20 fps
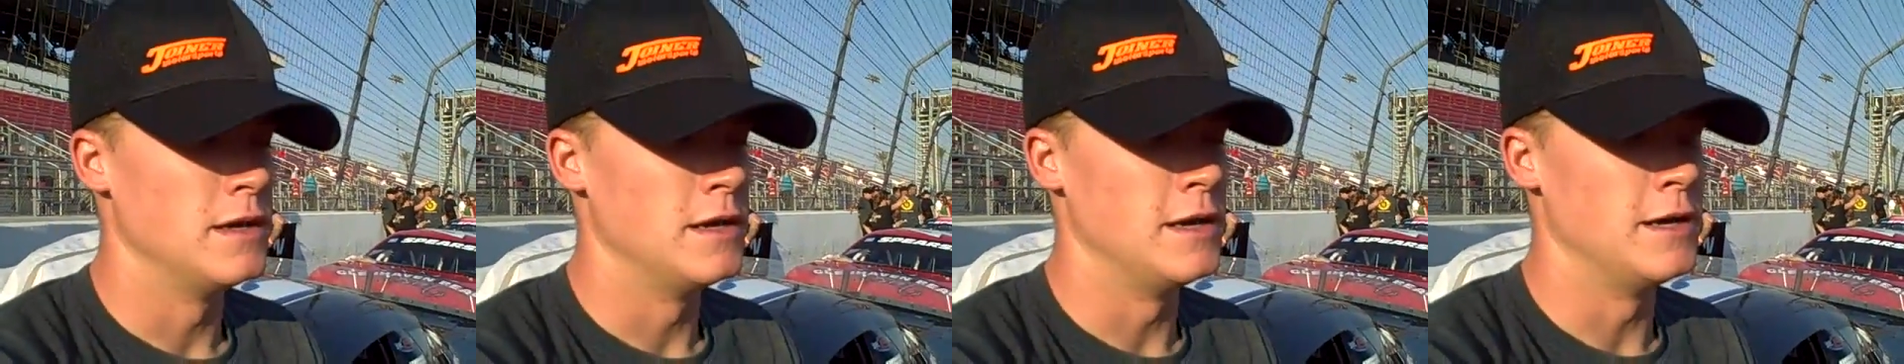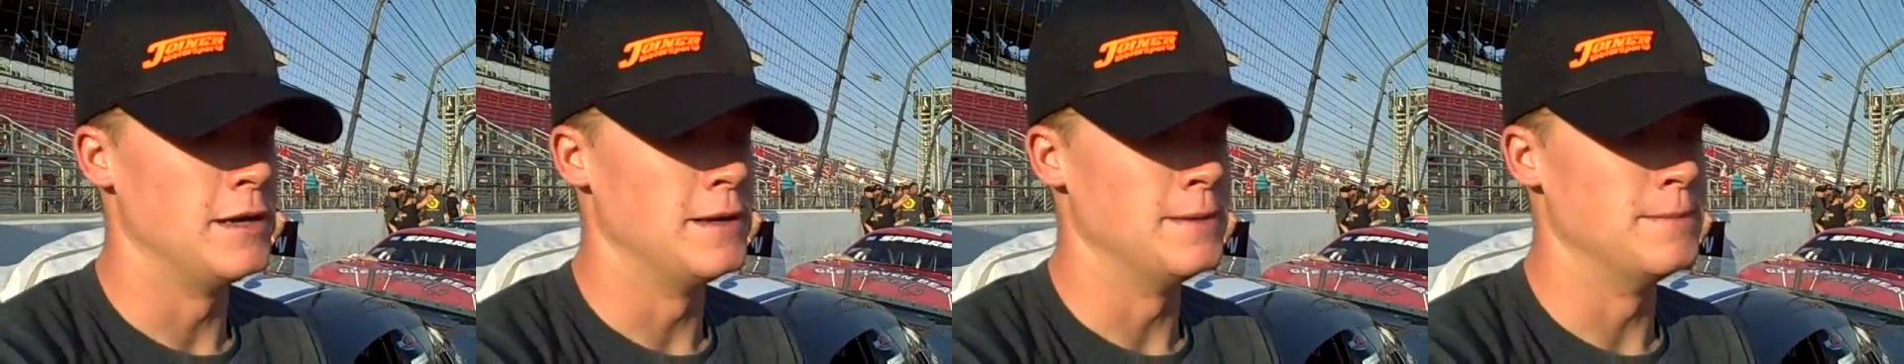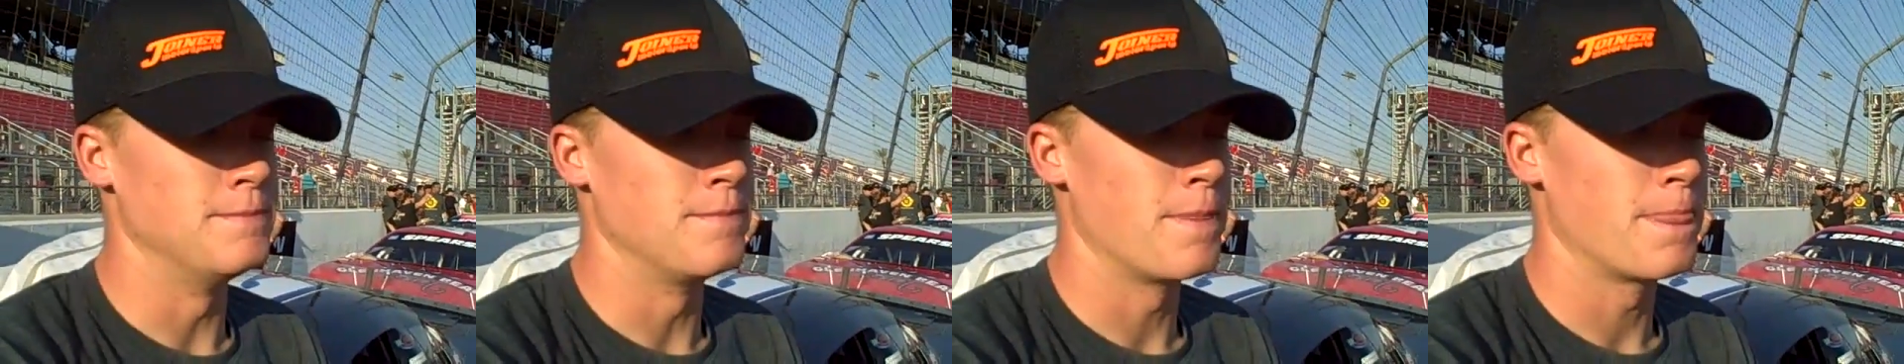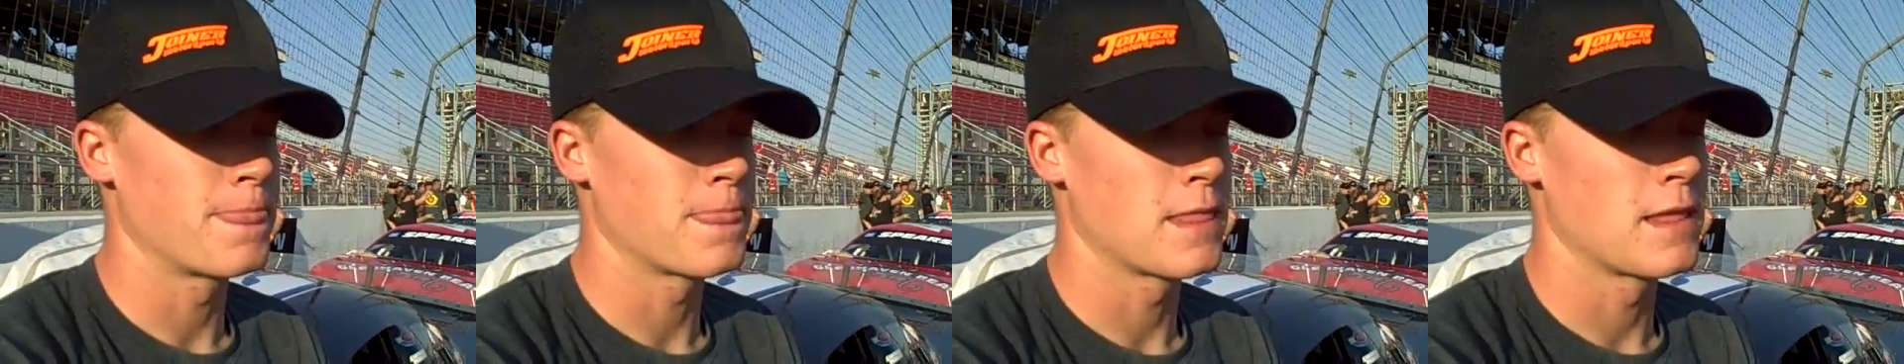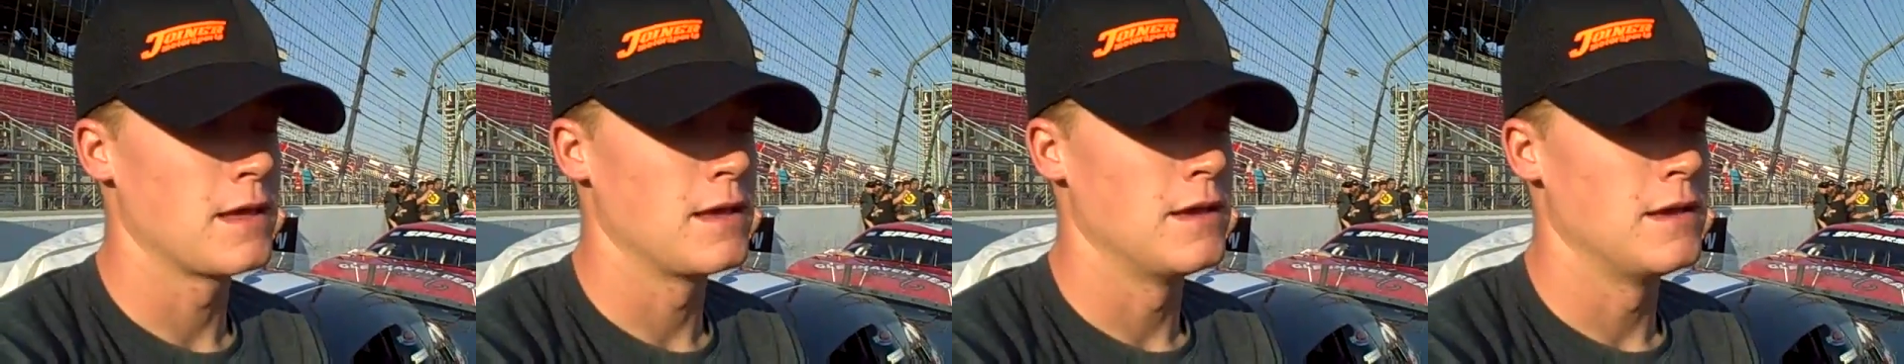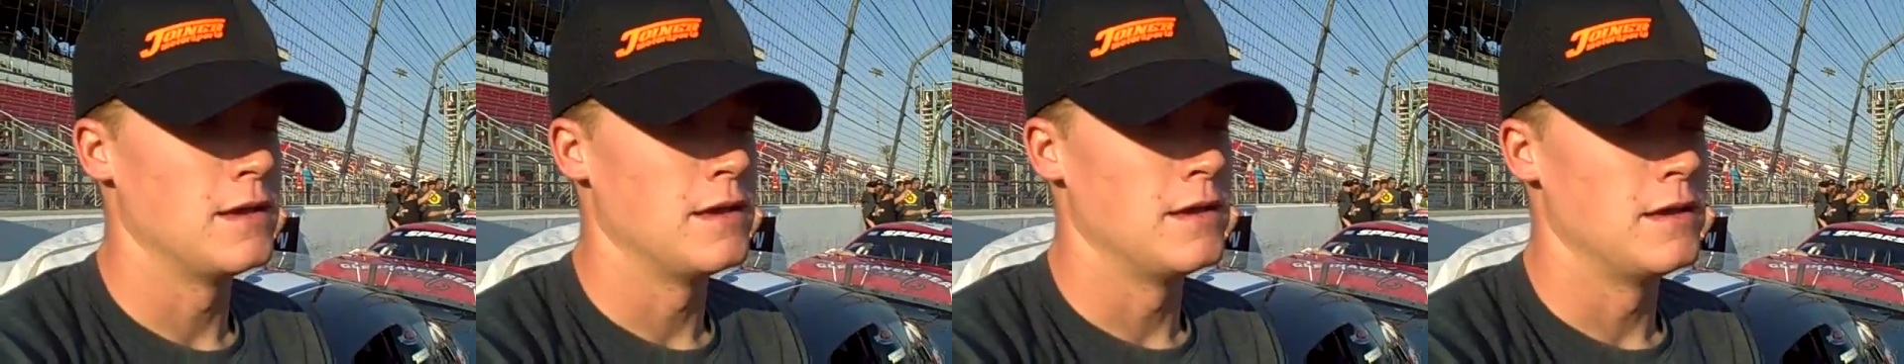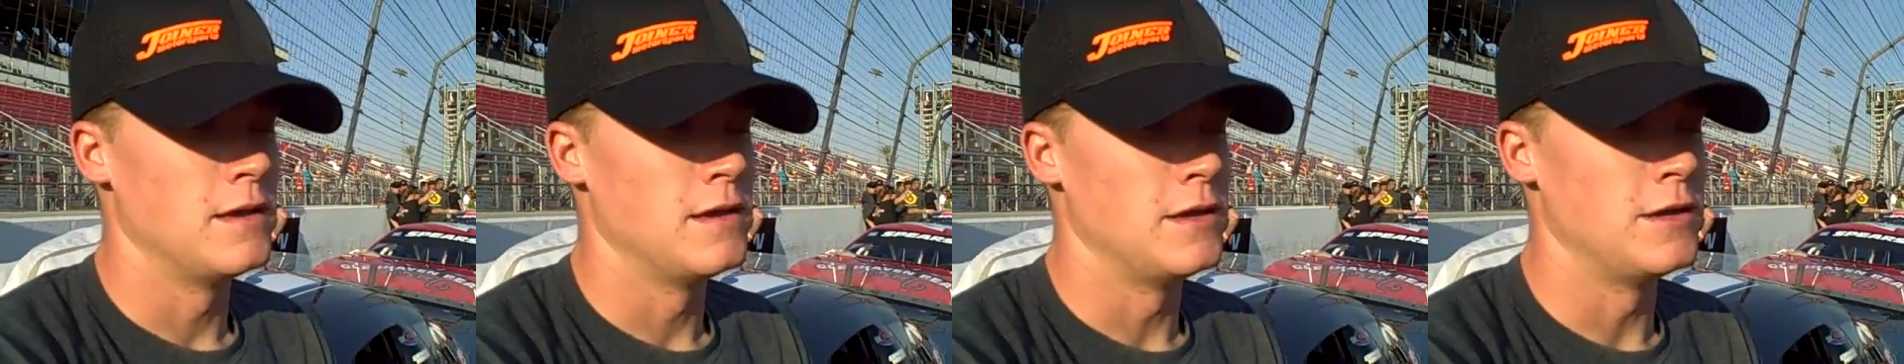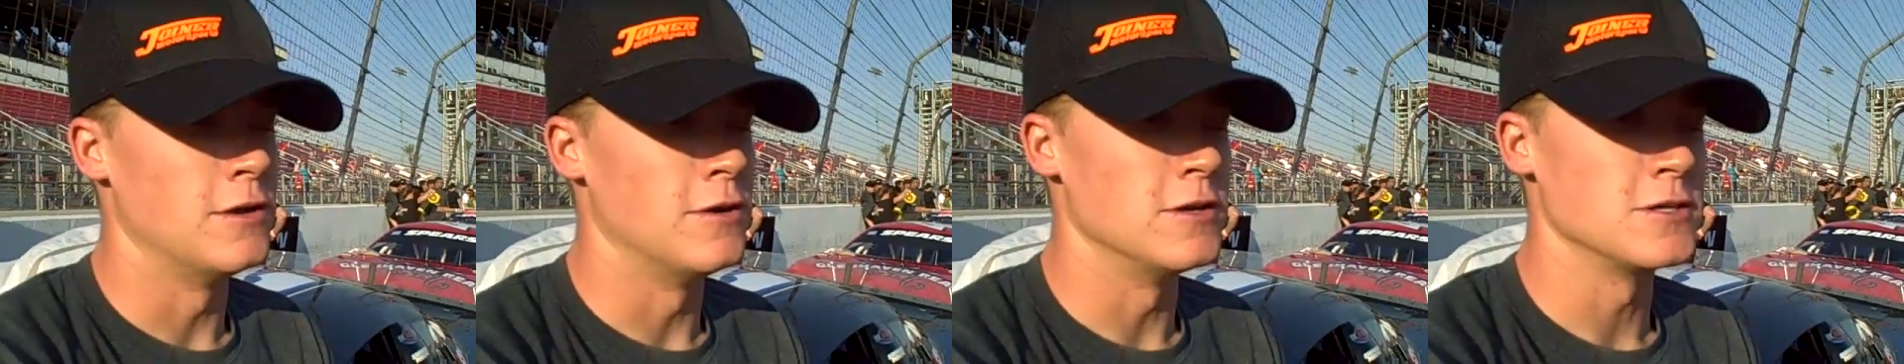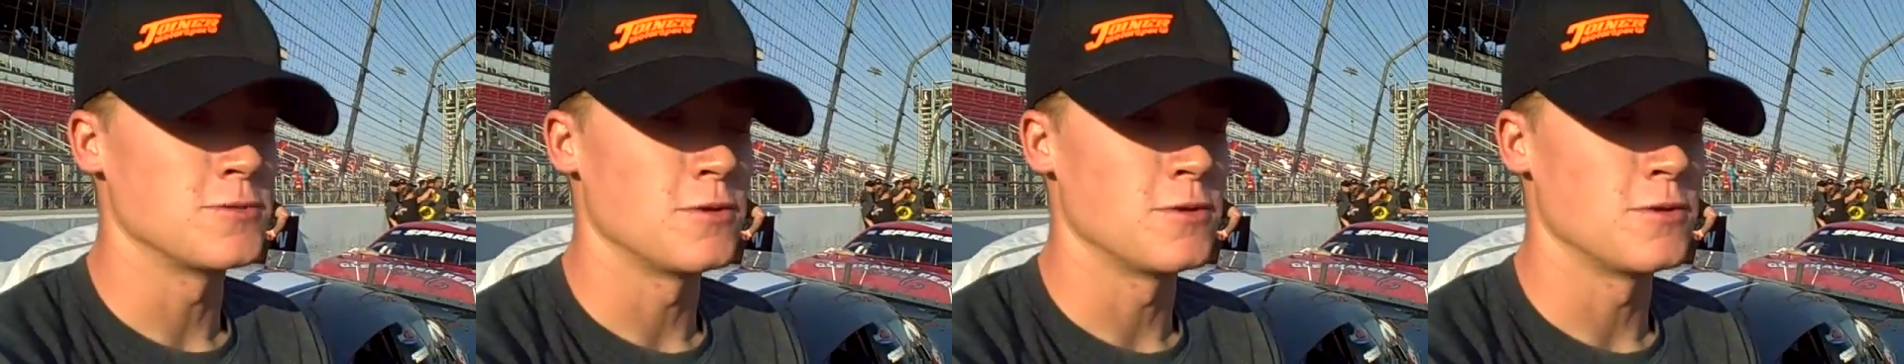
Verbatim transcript: Um, you know,